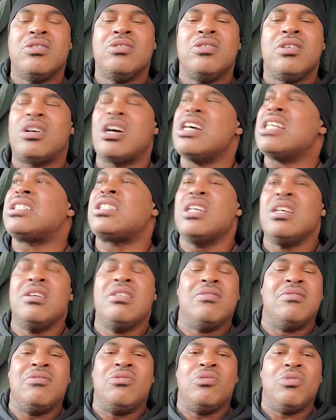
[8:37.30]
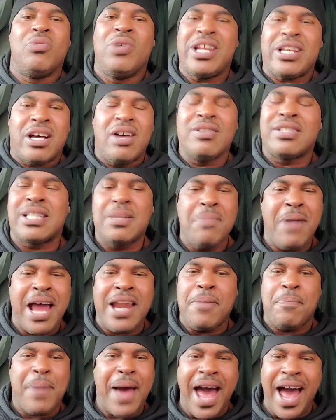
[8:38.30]
Because when it comes to
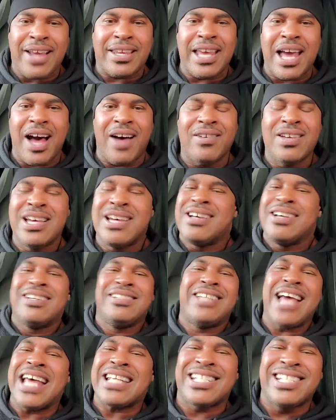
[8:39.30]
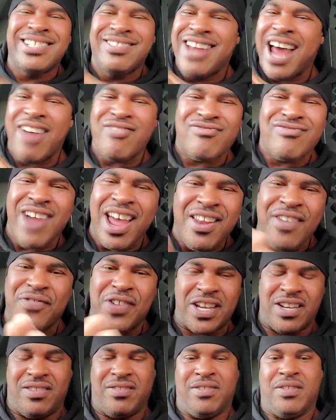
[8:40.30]
Manny Pacquiao, that's not
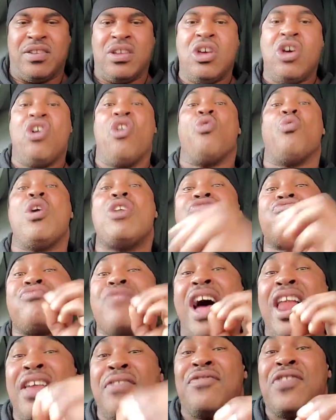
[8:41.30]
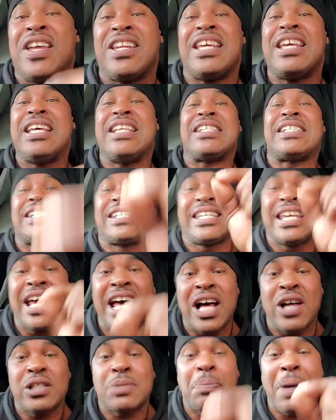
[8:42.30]
relevant. What relevant is
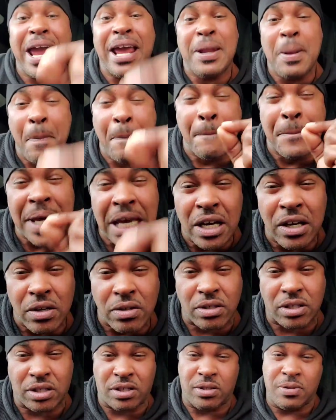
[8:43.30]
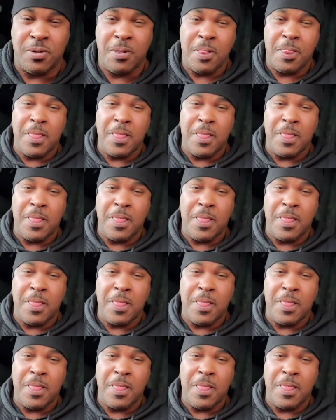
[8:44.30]
scales pay the bills.